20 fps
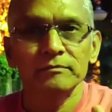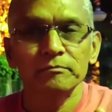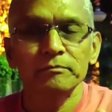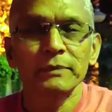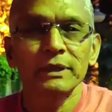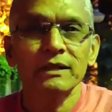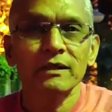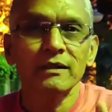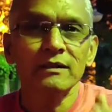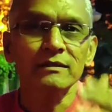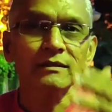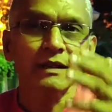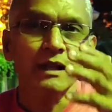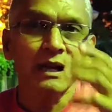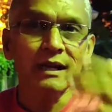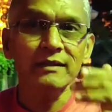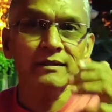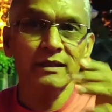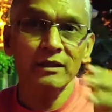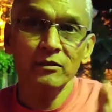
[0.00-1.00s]
Because
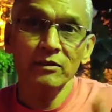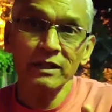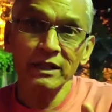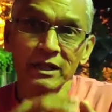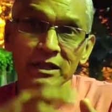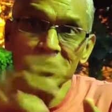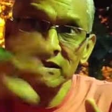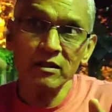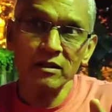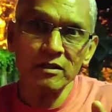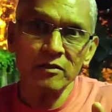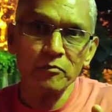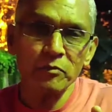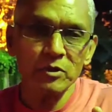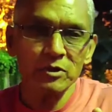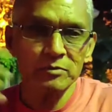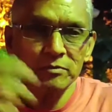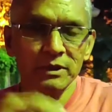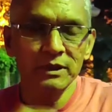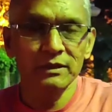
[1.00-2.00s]
I say, no, it is a lot of
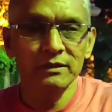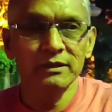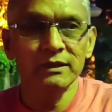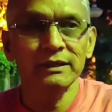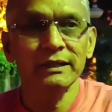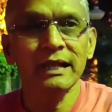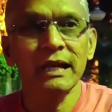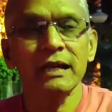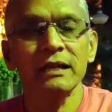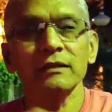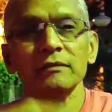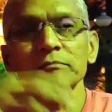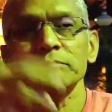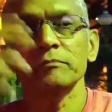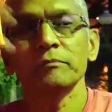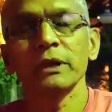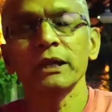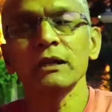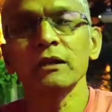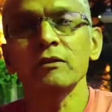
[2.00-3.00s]
possibilities. It can
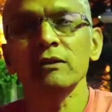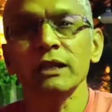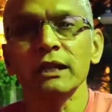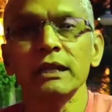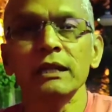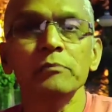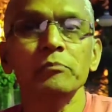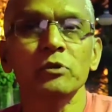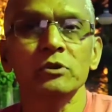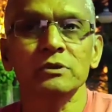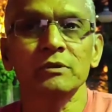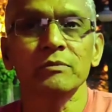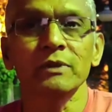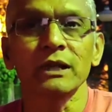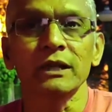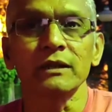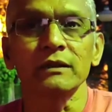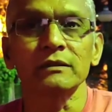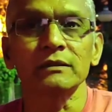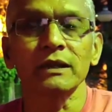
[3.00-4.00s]
bring out any
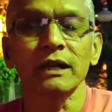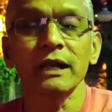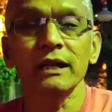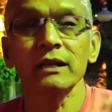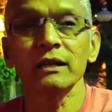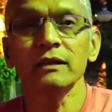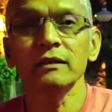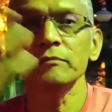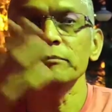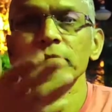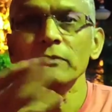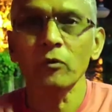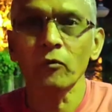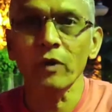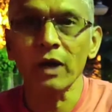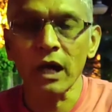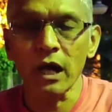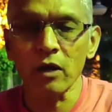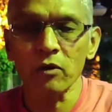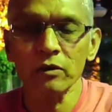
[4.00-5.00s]
possibilities. And
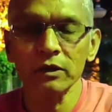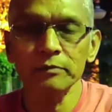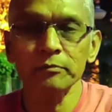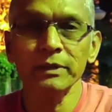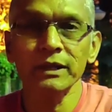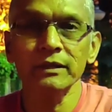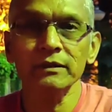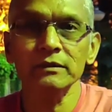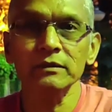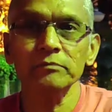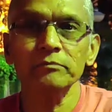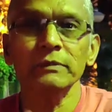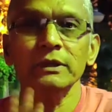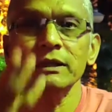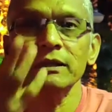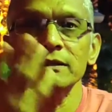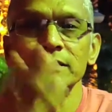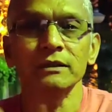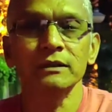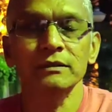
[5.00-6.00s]
how it brings,
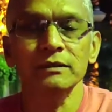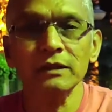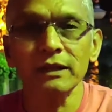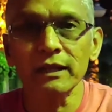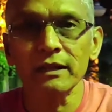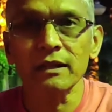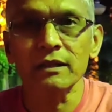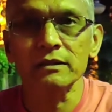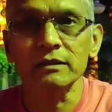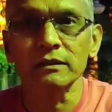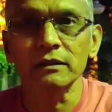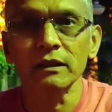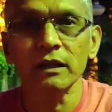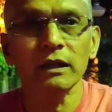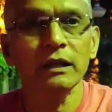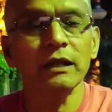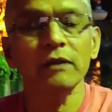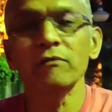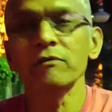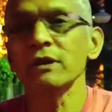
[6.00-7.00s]
because it is a energy,
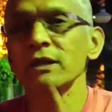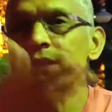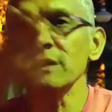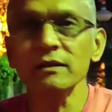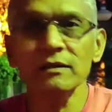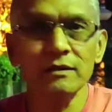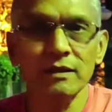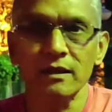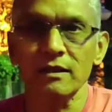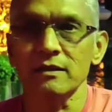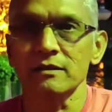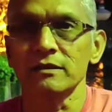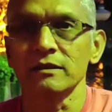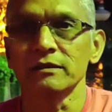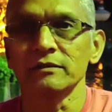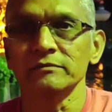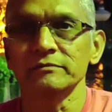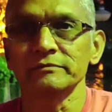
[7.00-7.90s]
and everything is energy.